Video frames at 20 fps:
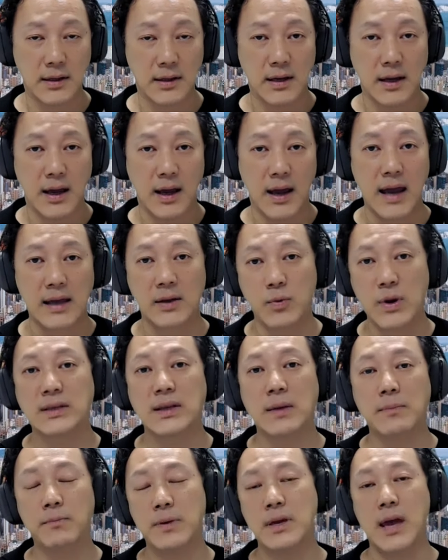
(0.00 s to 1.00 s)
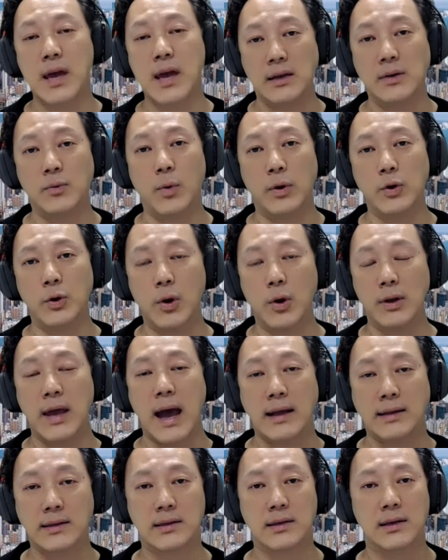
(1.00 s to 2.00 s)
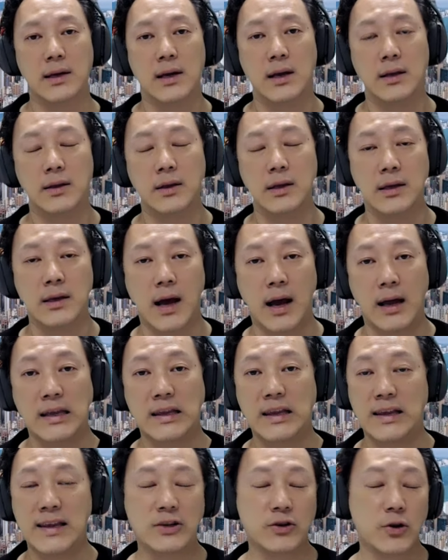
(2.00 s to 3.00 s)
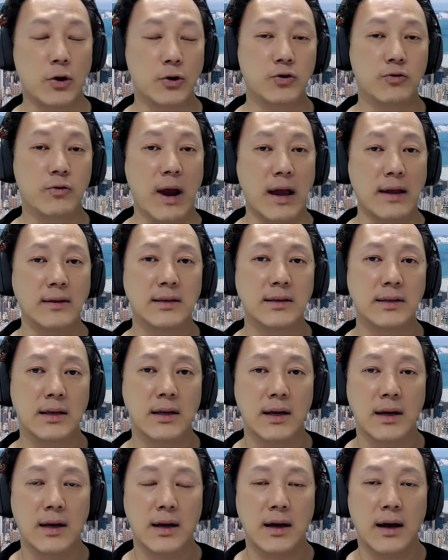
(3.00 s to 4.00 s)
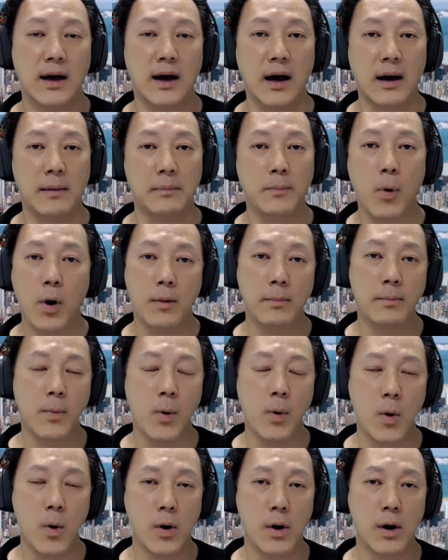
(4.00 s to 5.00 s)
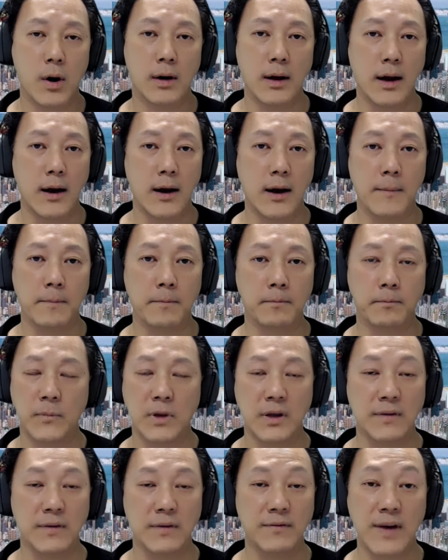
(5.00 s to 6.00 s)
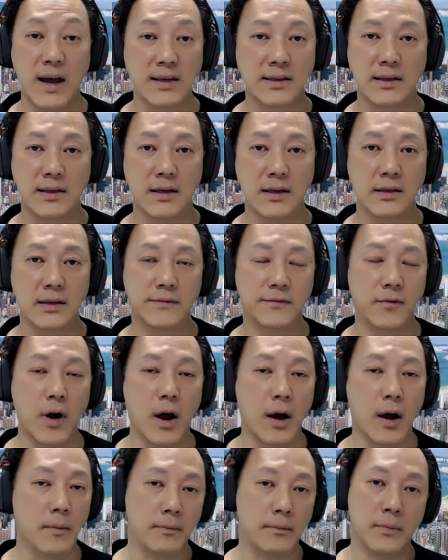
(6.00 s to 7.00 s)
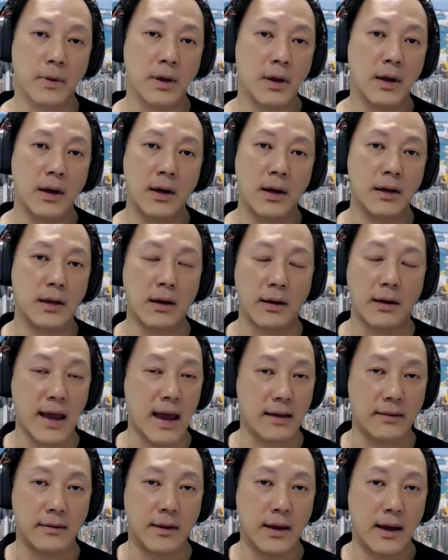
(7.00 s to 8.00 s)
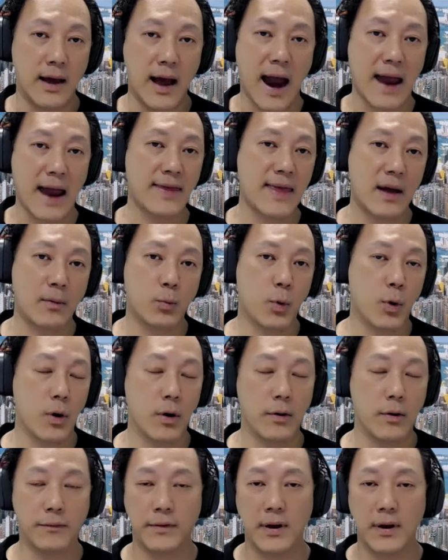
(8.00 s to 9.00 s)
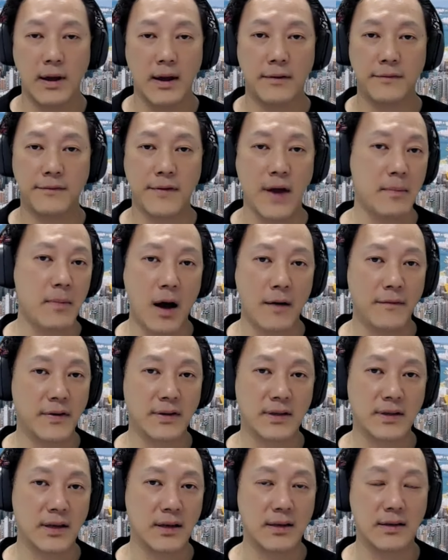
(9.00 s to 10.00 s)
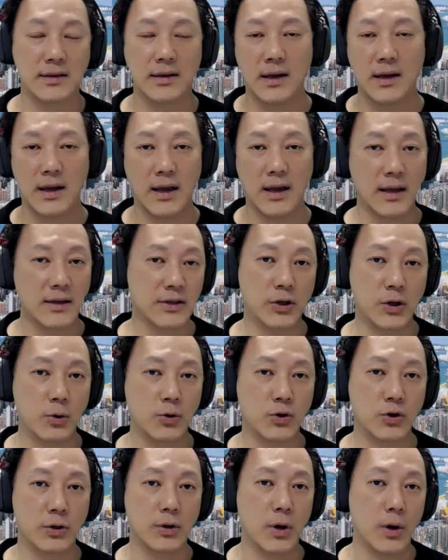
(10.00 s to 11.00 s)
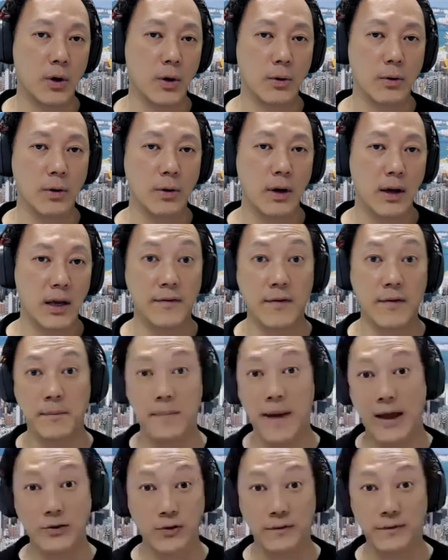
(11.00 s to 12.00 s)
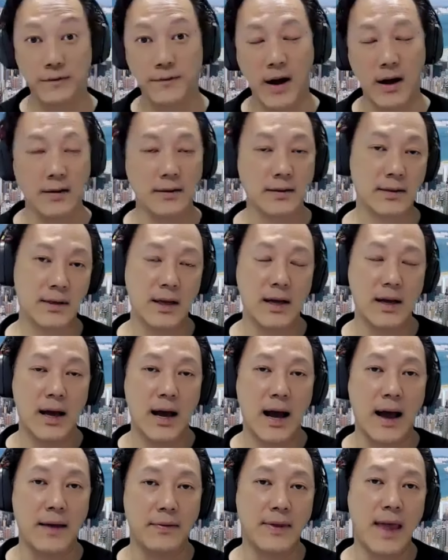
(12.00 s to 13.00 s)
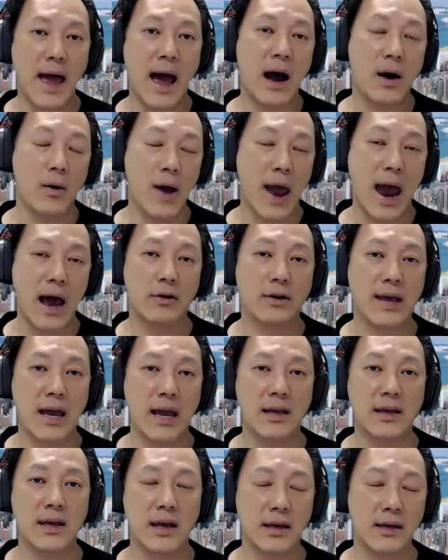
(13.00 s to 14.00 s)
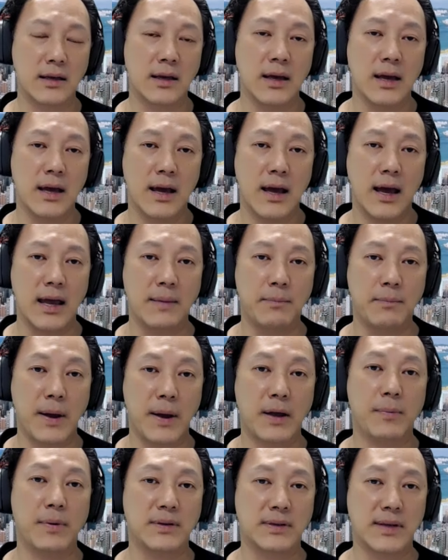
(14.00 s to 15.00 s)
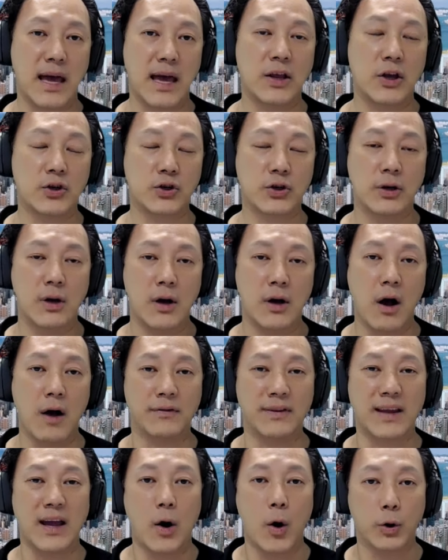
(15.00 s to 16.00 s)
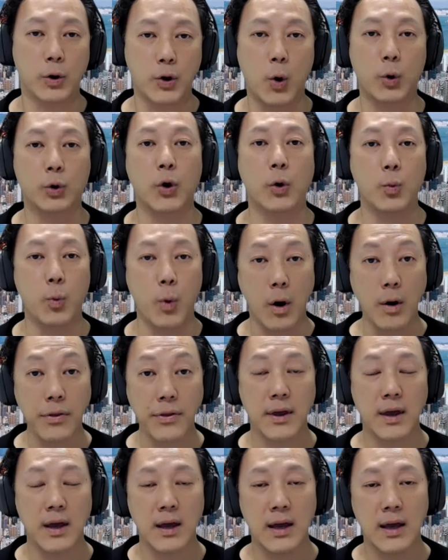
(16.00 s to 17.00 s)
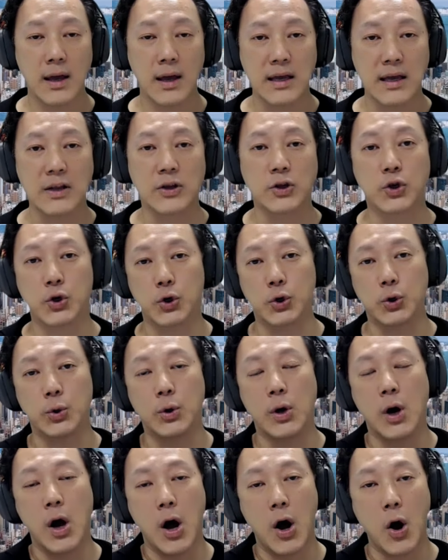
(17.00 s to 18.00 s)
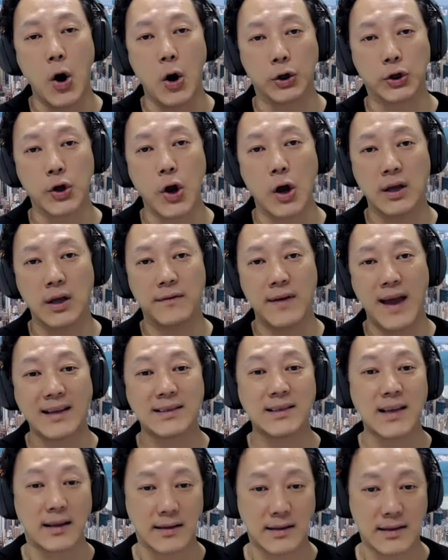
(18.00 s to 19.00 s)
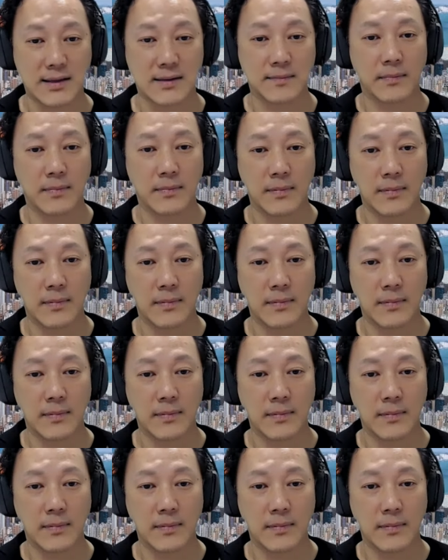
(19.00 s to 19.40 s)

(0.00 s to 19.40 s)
And the reason being, when you look at the uh, international trends, uh, more and more um, investors from, you know, again, high net worth family offices, institutional, even pension funds are now allocating a big percentage of their total worth into alternative assets.